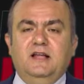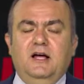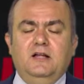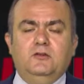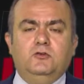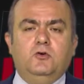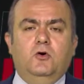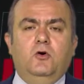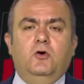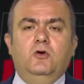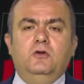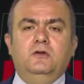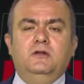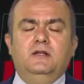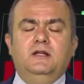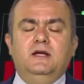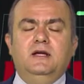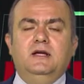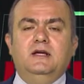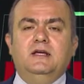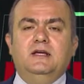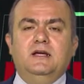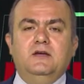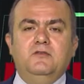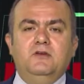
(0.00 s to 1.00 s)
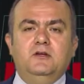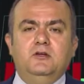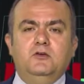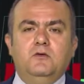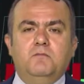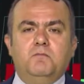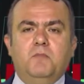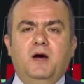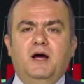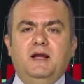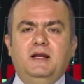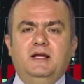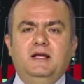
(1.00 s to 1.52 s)
not only giving you
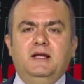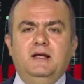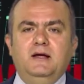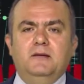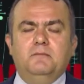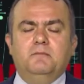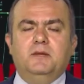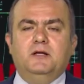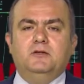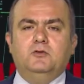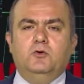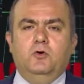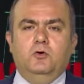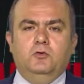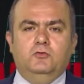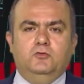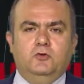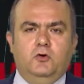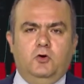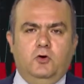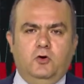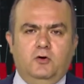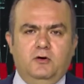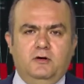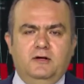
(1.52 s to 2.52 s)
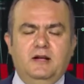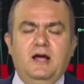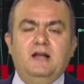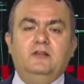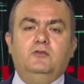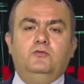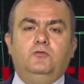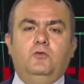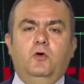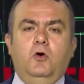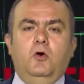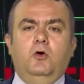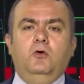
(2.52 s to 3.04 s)
money, but also your
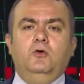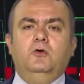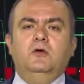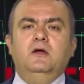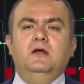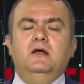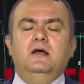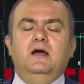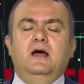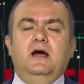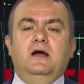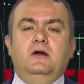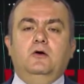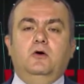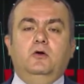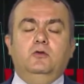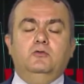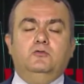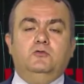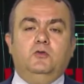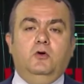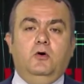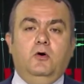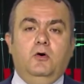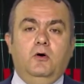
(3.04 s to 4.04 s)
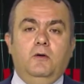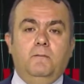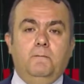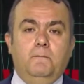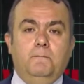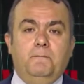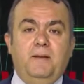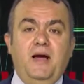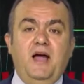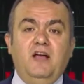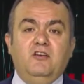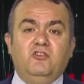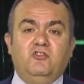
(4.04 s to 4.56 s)
network and also
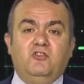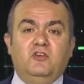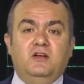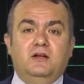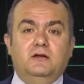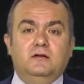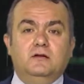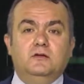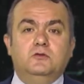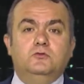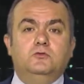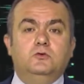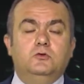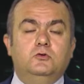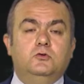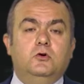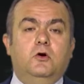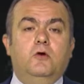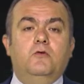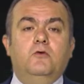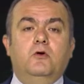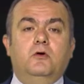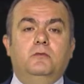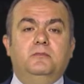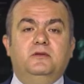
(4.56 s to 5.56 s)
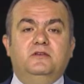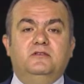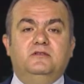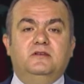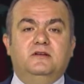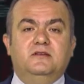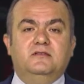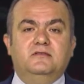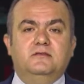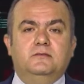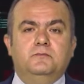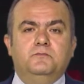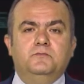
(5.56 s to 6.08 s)
passion to grow your
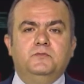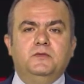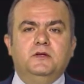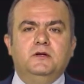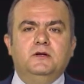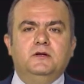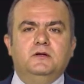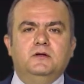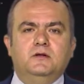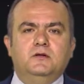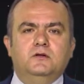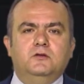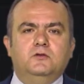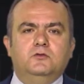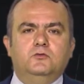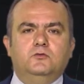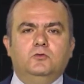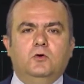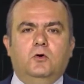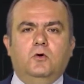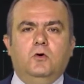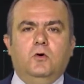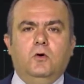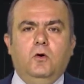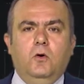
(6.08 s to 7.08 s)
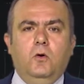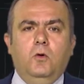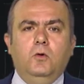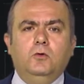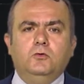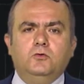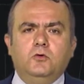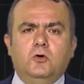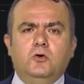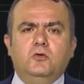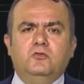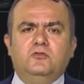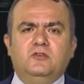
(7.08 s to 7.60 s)
business. So all
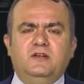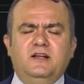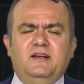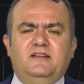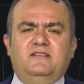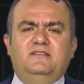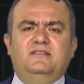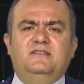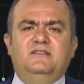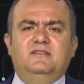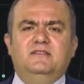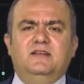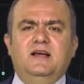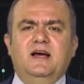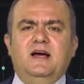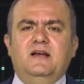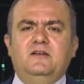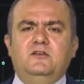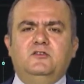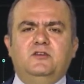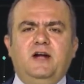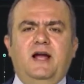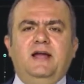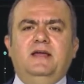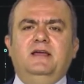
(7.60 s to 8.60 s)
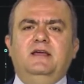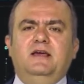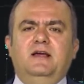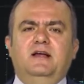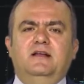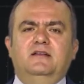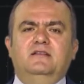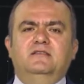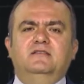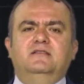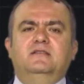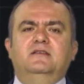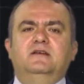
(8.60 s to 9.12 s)
those lists and
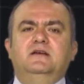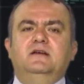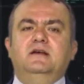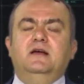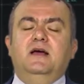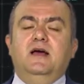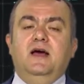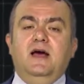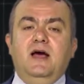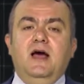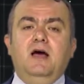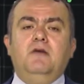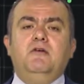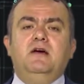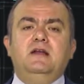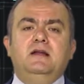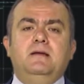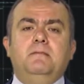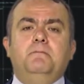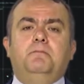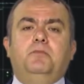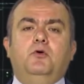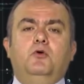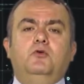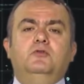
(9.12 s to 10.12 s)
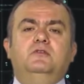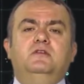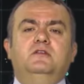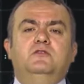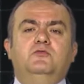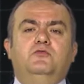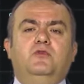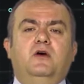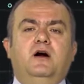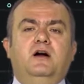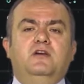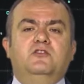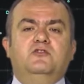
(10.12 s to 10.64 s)
rankings have an important
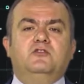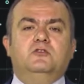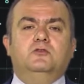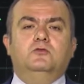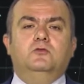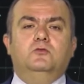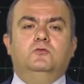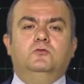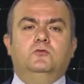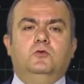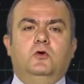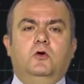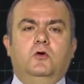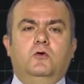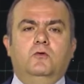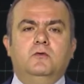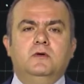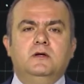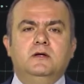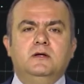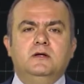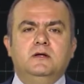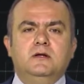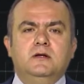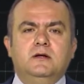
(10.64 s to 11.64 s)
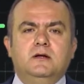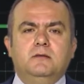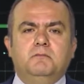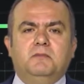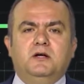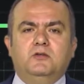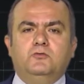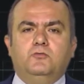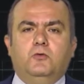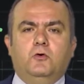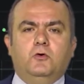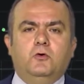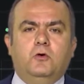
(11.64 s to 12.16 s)
function to serve.
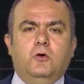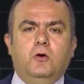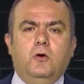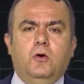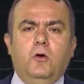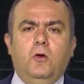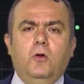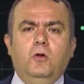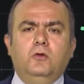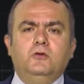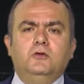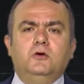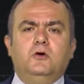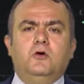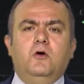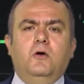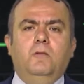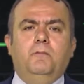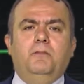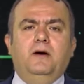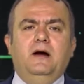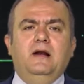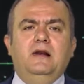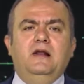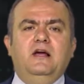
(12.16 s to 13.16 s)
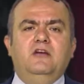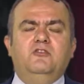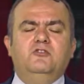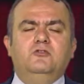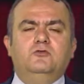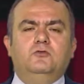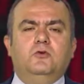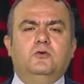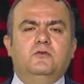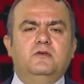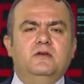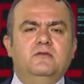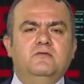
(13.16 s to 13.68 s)
But for all the
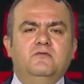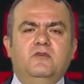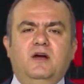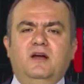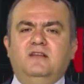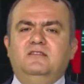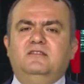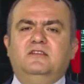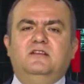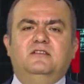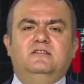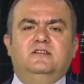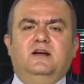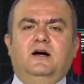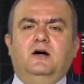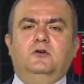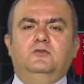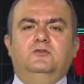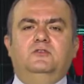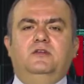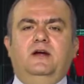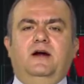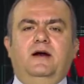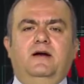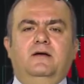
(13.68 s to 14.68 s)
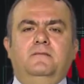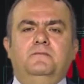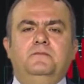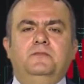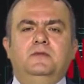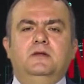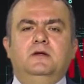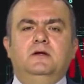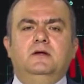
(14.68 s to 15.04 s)
compilations of investors out there,